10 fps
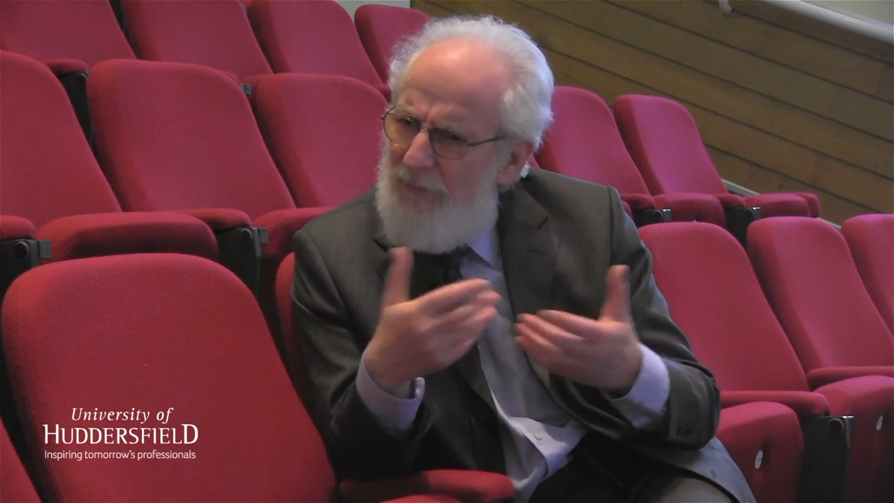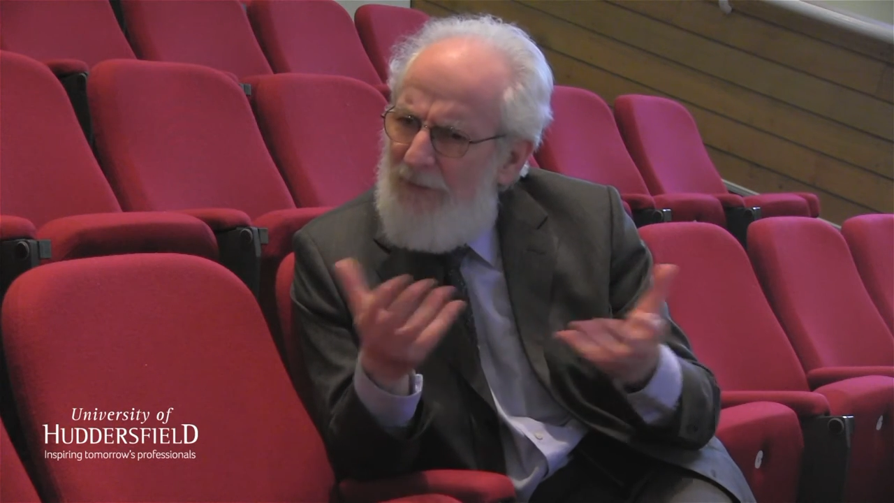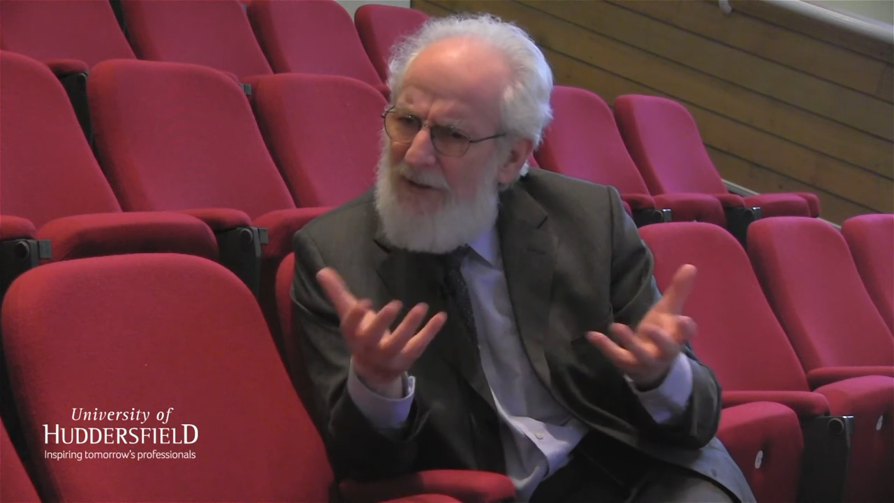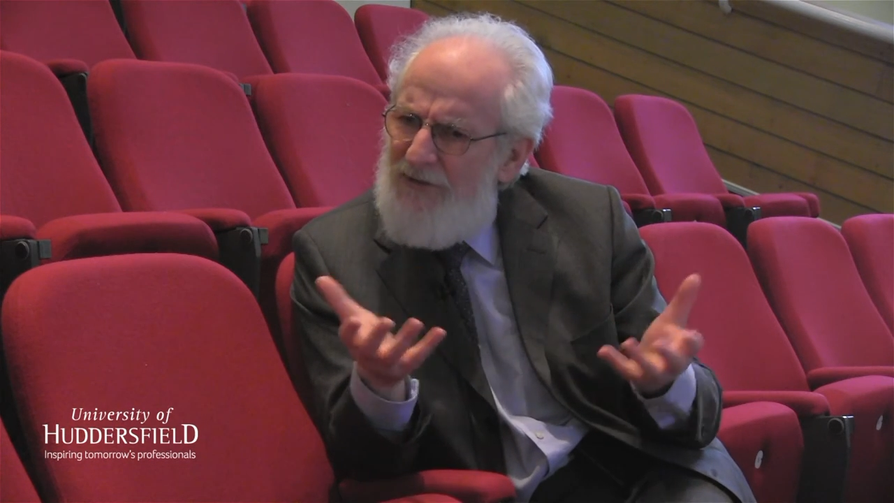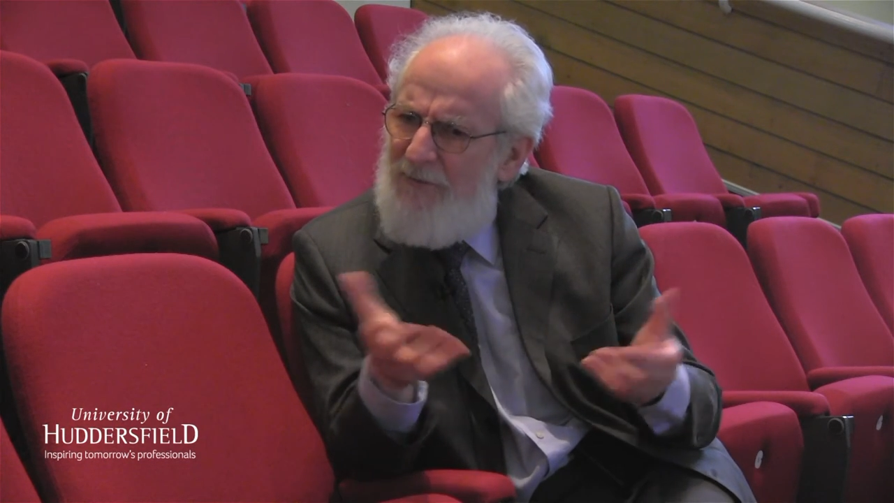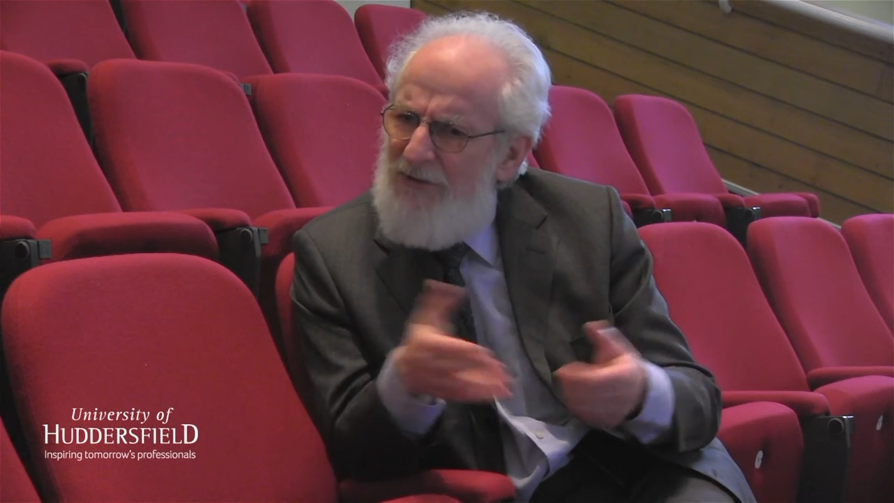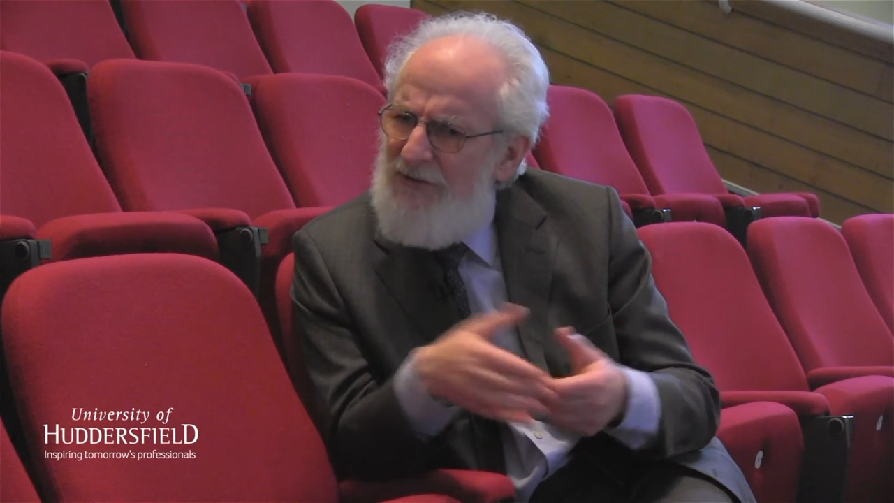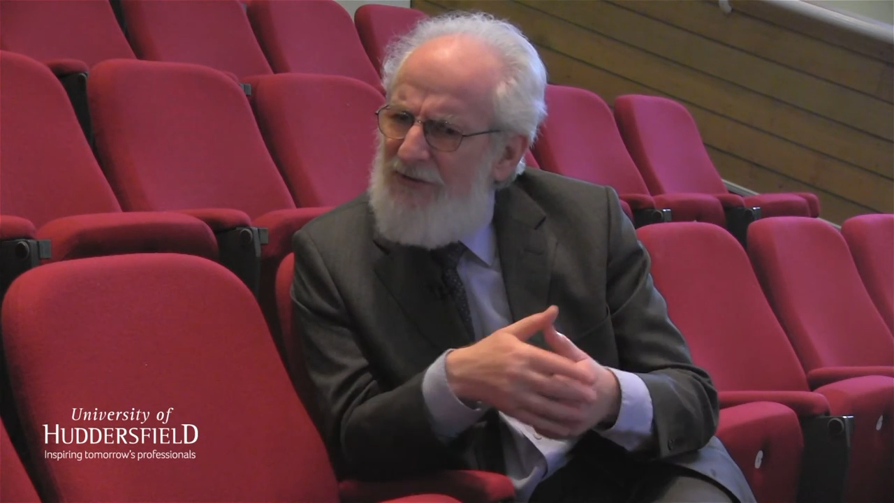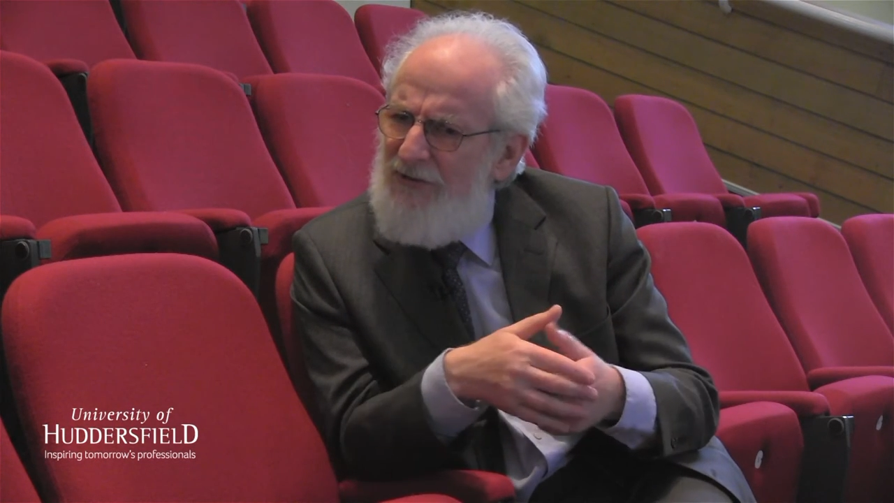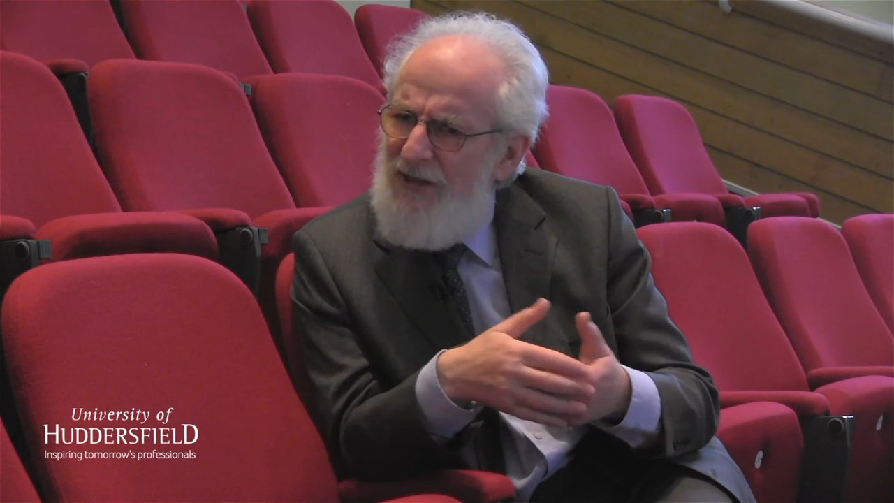where
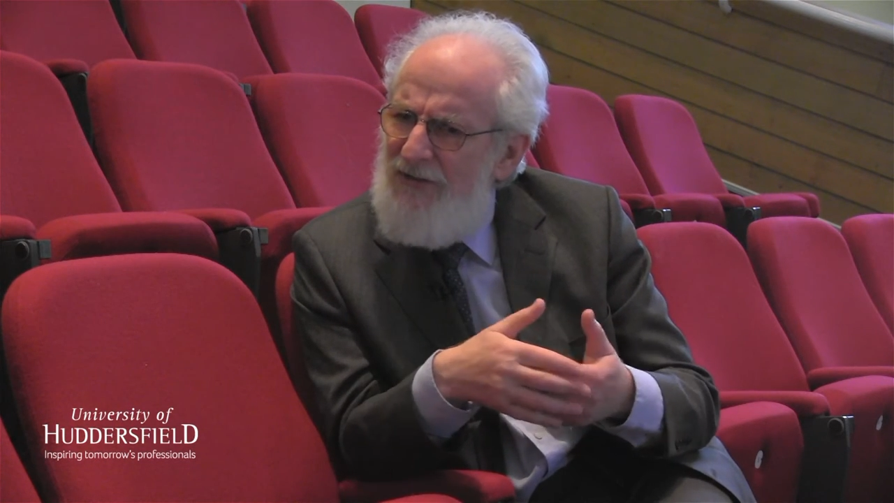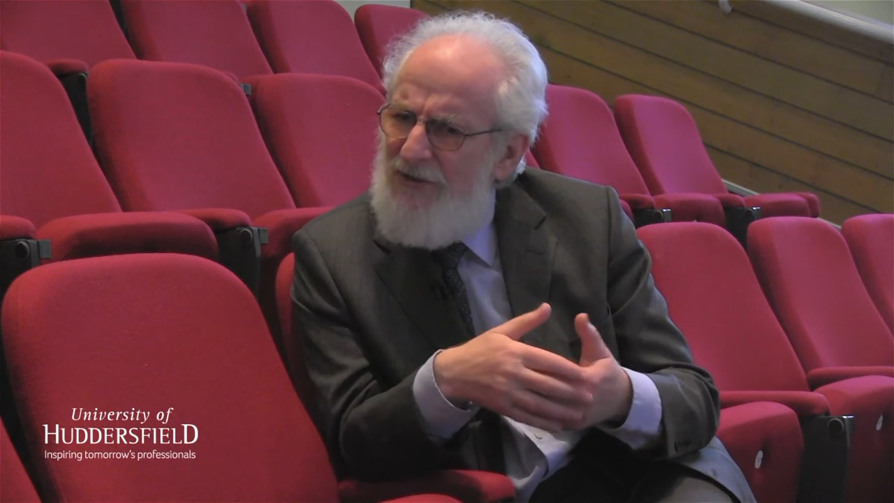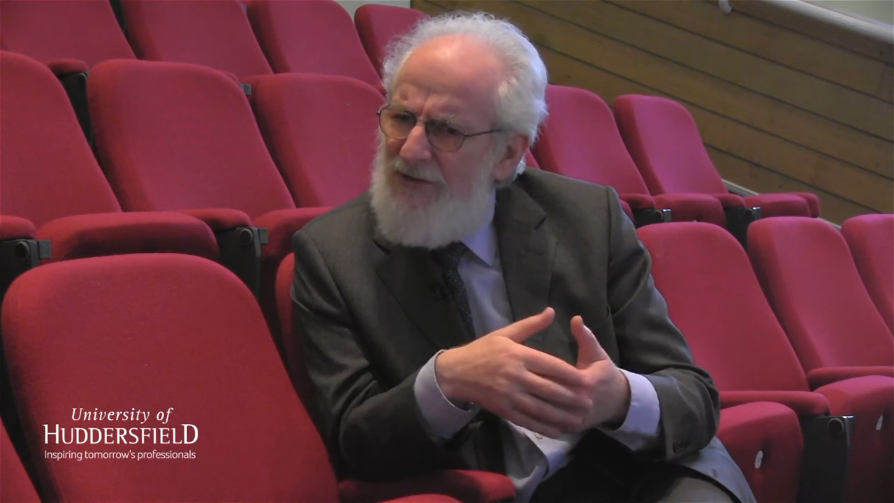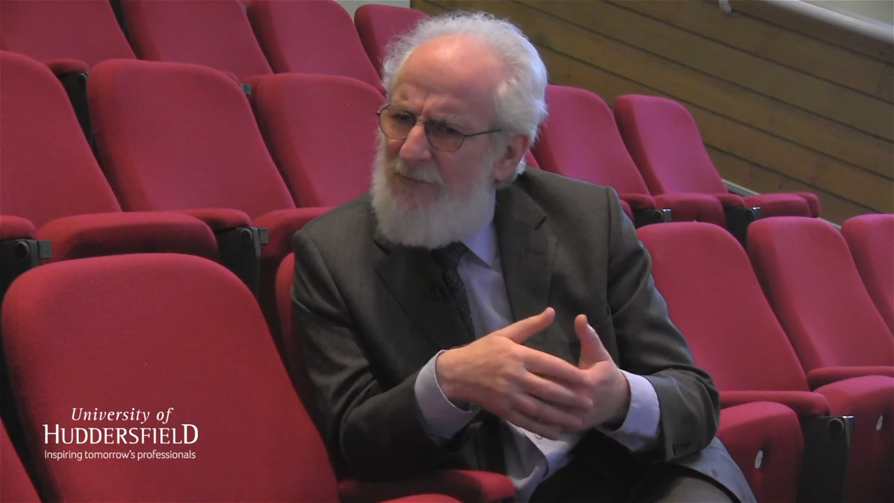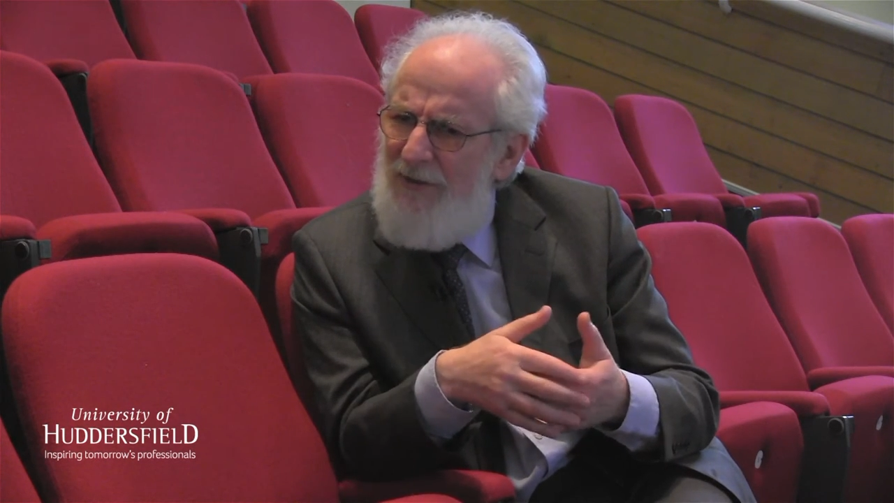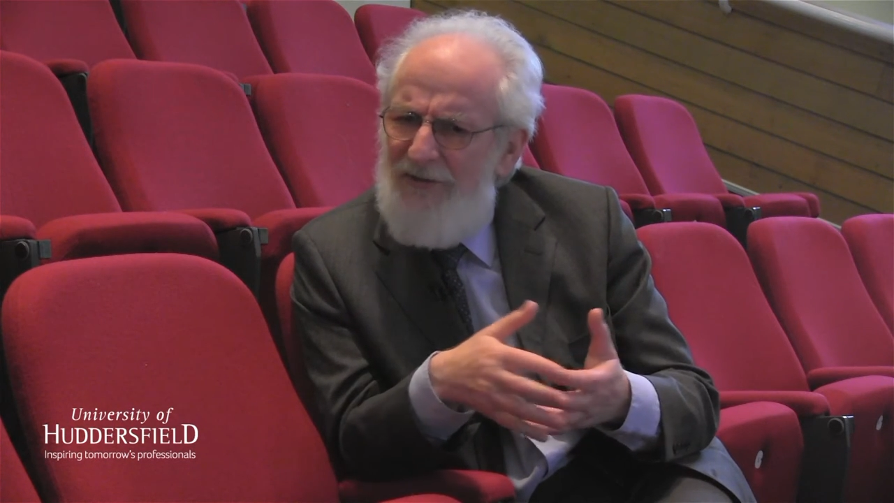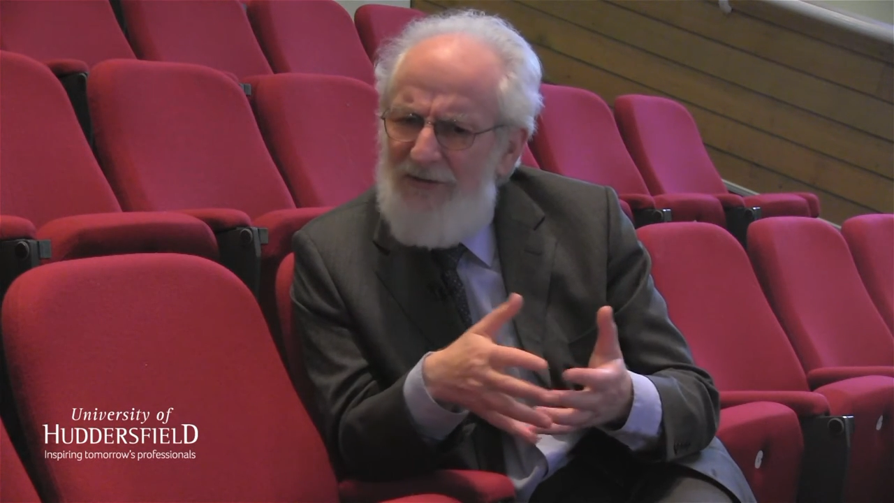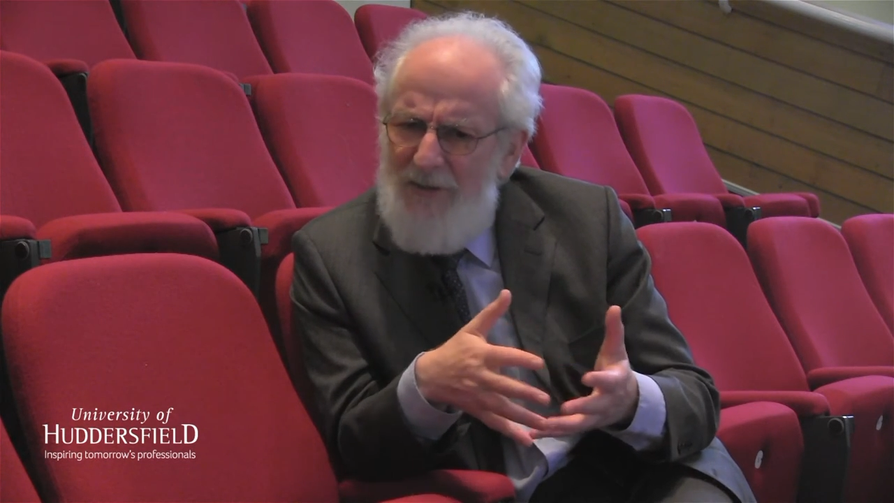speech changes and where it